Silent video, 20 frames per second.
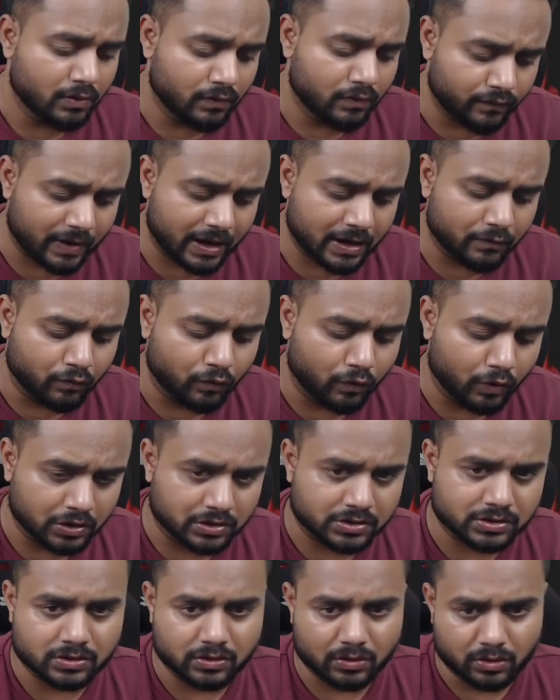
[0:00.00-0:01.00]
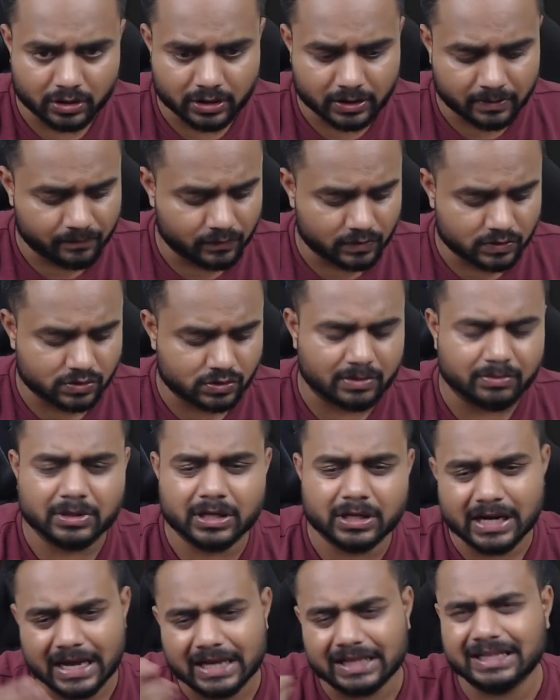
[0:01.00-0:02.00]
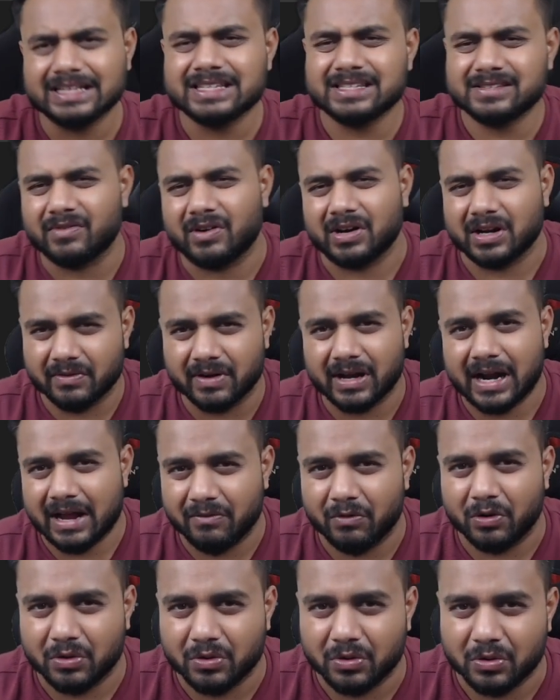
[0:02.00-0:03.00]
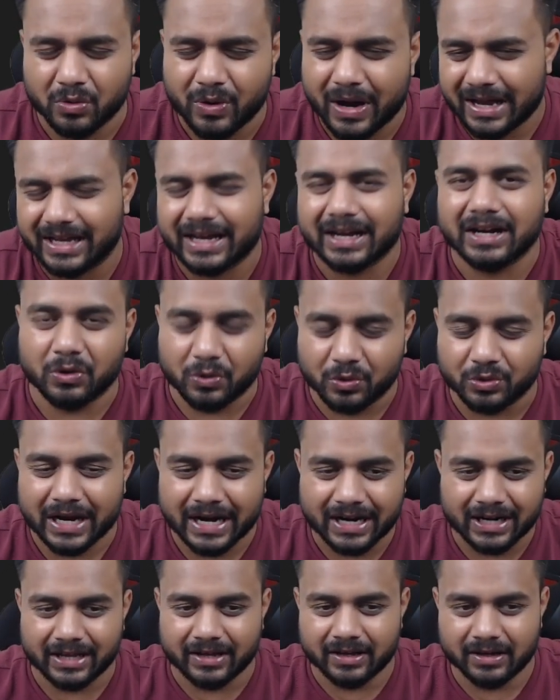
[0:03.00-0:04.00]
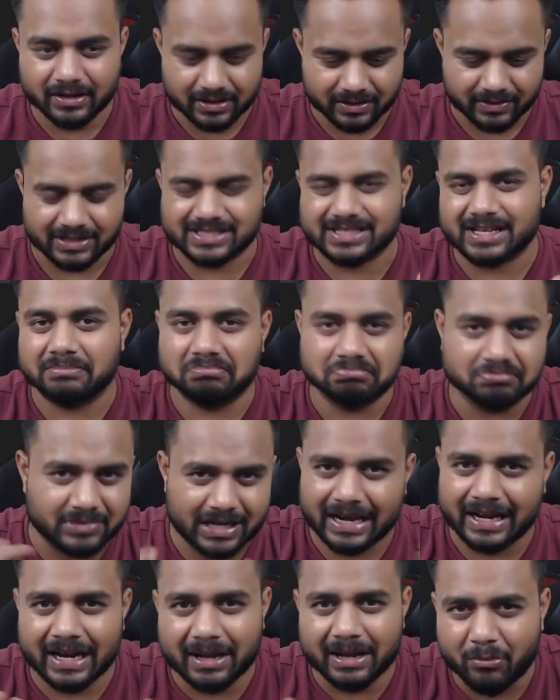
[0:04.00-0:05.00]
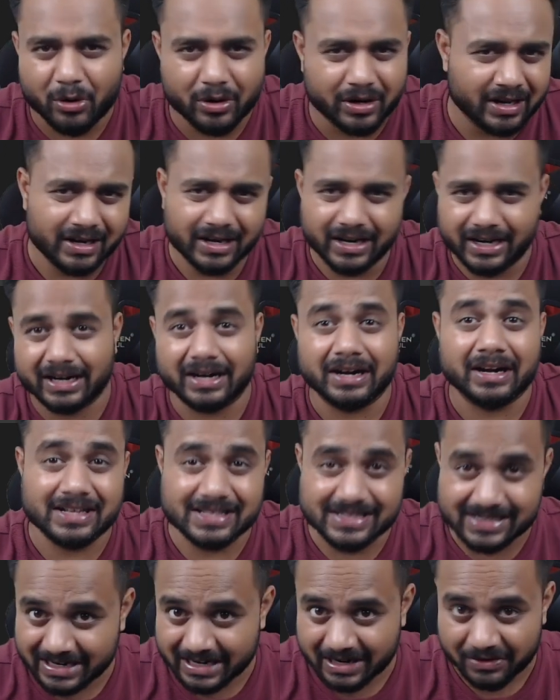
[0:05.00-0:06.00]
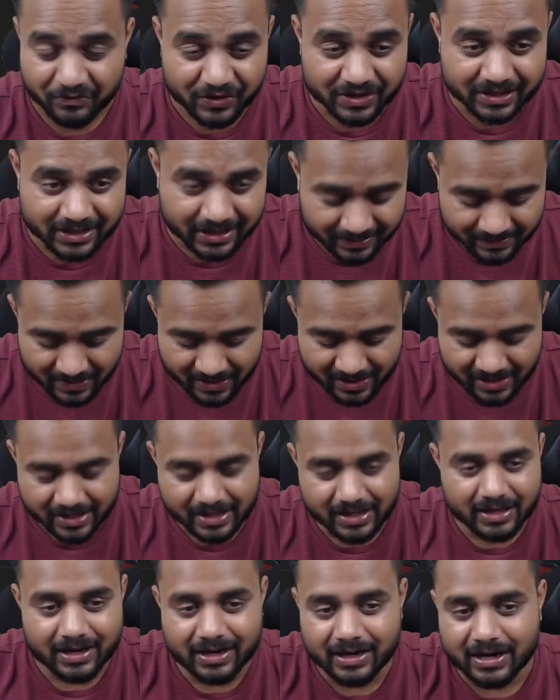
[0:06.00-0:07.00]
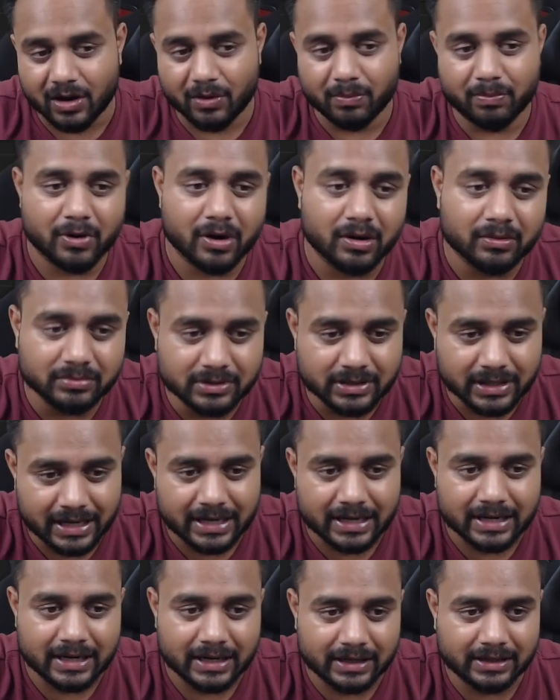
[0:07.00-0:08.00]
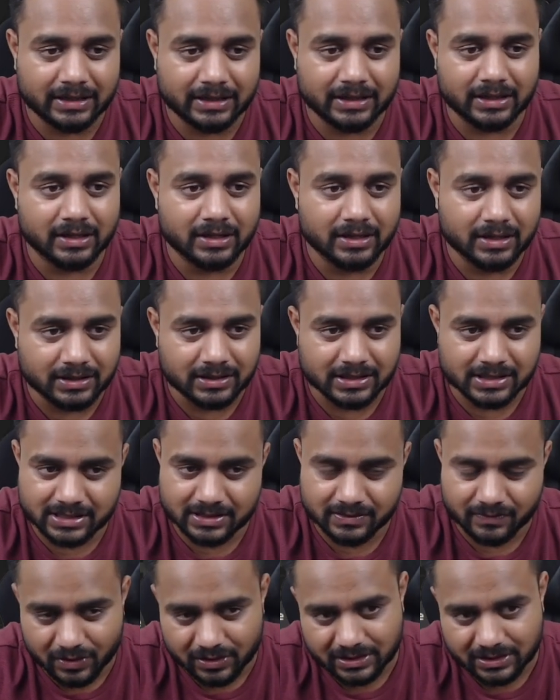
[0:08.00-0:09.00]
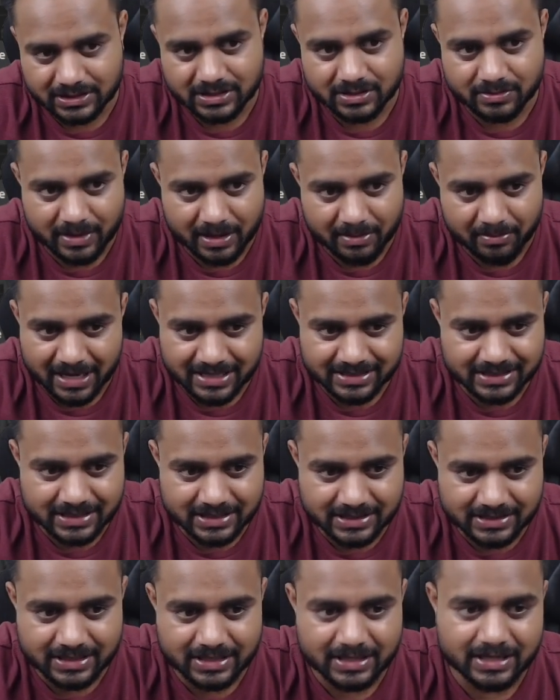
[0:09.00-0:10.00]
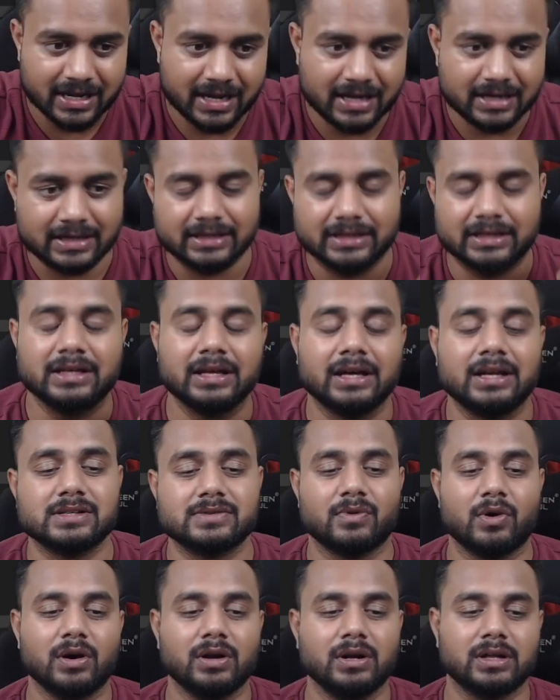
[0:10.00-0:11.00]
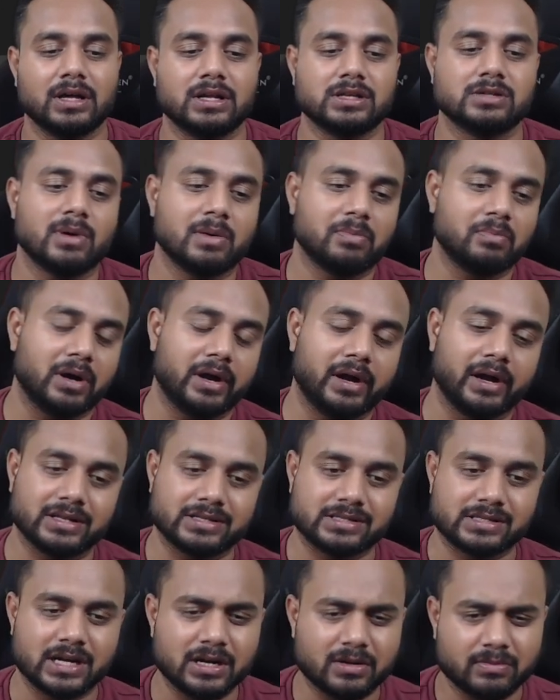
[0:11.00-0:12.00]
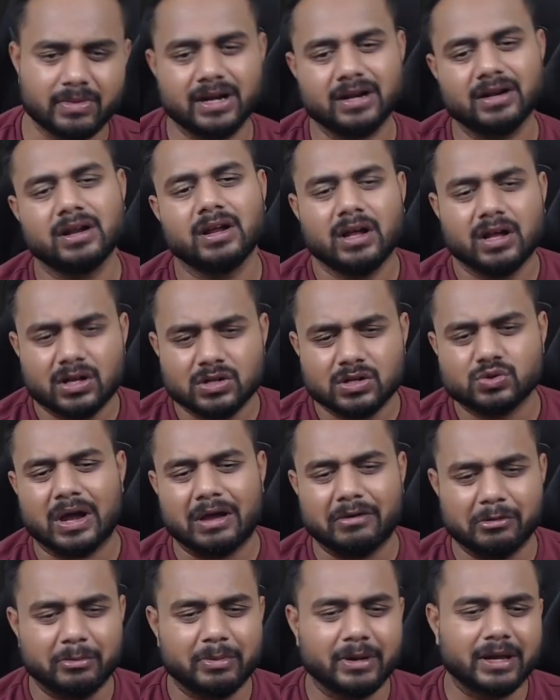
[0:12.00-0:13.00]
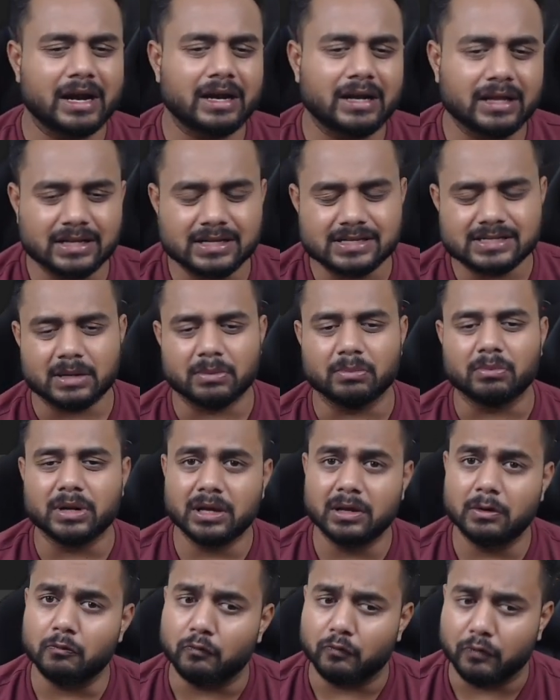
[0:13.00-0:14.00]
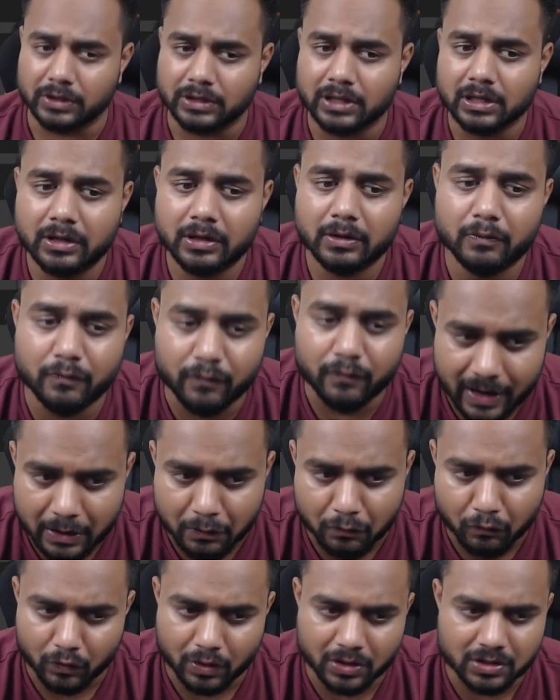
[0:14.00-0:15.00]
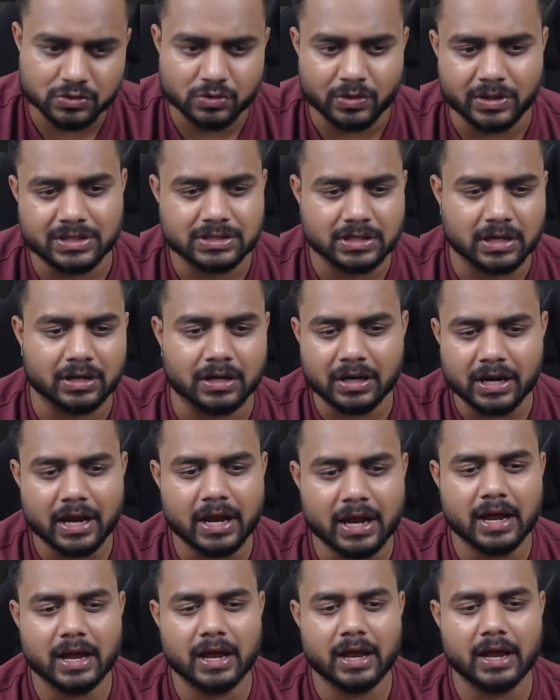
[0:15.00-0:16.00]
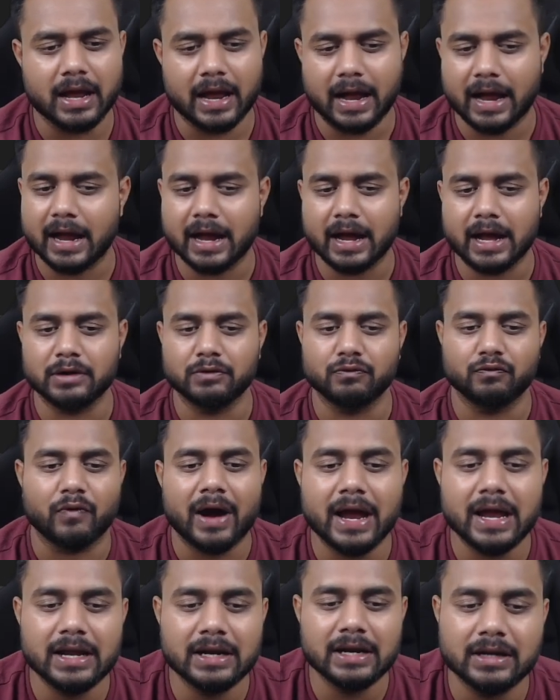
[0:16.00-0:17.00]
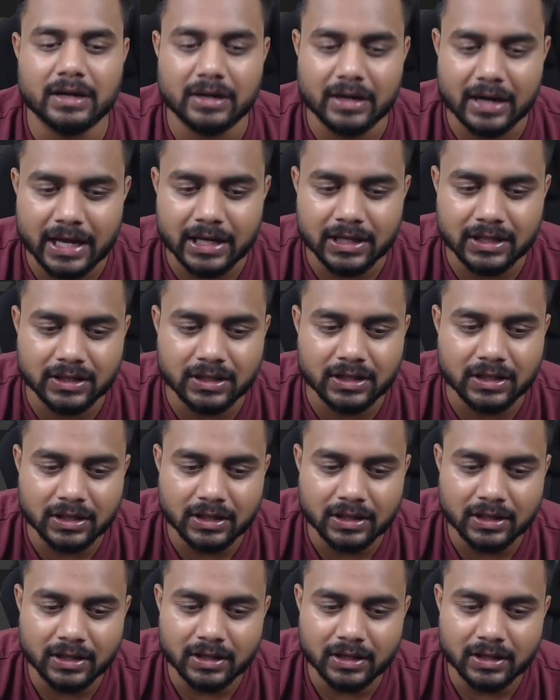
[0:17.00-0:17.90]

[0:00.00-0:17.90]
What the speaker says: 5 words. Okay, something like this. Whatever I want to do, I can do that. Here it's the LLM model, it understands everything. Now prompt, and here this is my message, and here is my printed statement. So I will be getting the summary within 5 words. So it's a gray and white Nike